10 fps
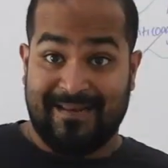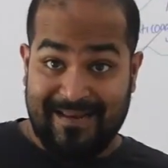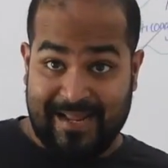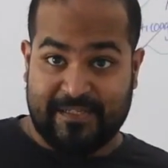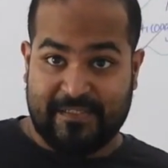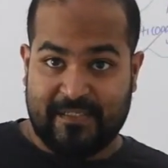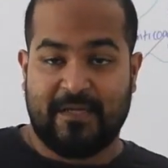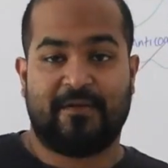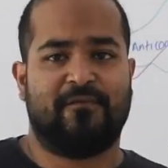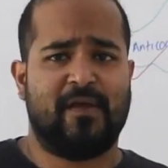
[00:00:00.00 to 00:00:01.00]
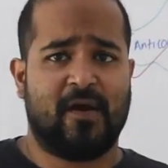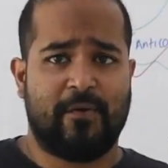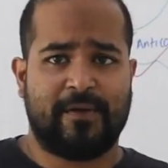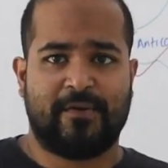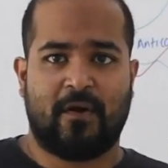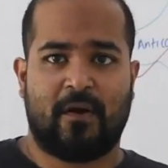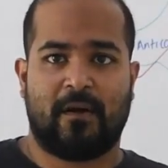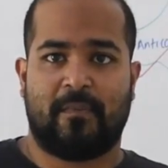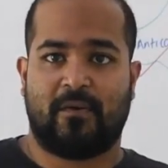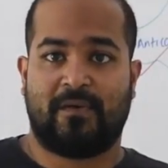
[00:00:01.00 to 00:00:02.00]
Next we are going to
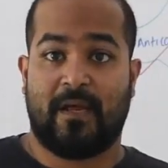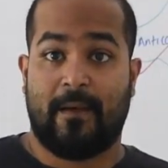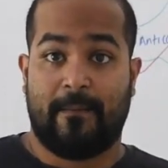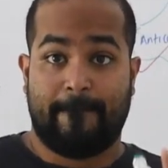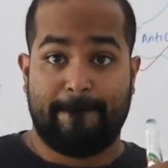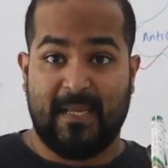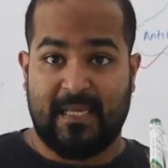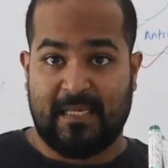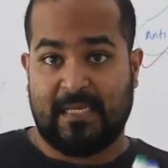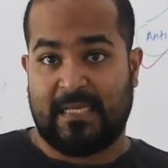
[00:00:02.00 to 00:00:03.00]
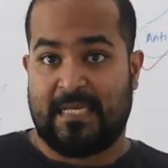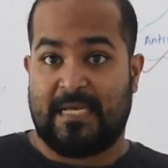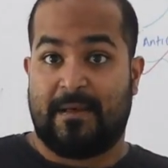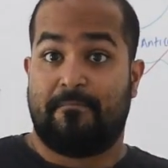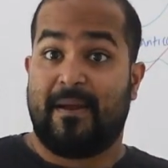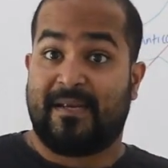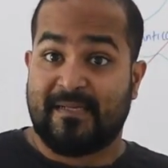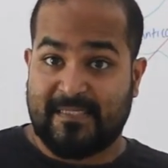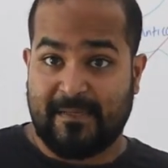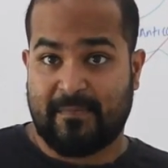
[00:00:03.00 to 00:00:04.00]
talk about B,
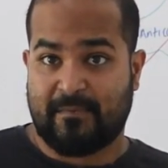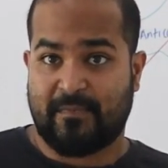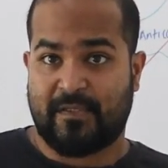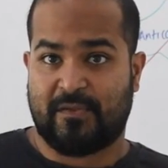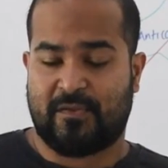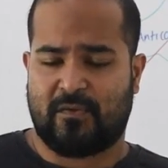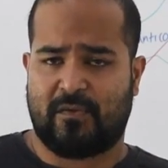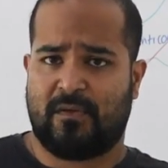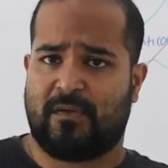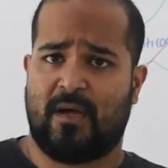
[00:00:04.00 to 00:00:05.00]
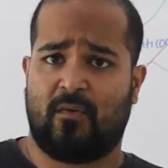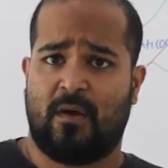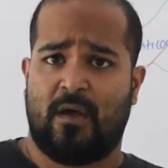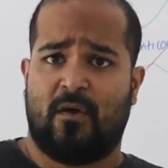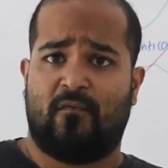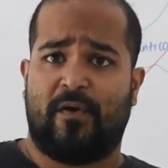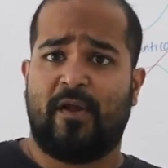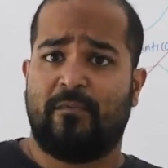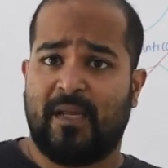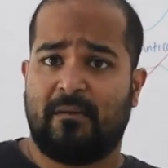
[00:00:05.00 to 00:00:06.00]
better symptom control. Now what
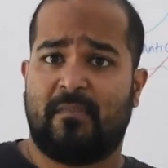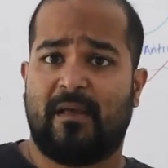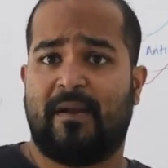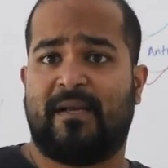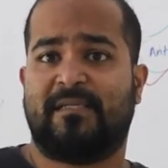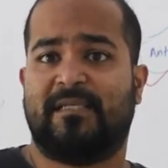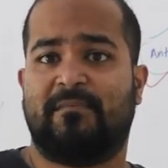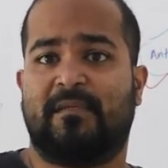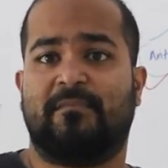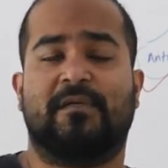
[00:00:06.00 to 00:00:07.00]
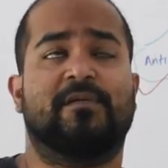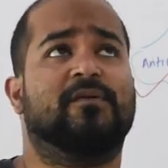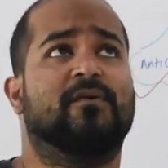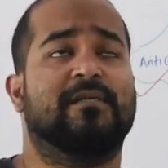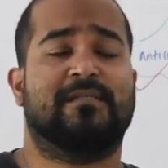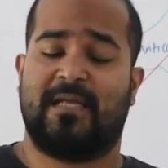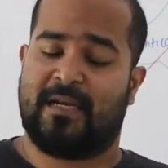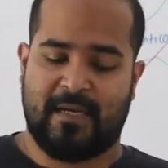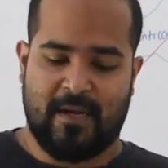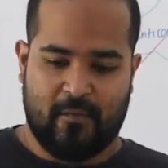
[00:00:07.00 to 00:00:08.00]
do you mean by better symptom control is
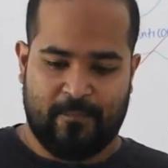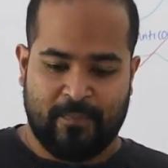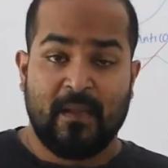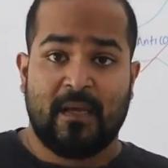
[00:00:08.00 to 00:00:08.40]
that now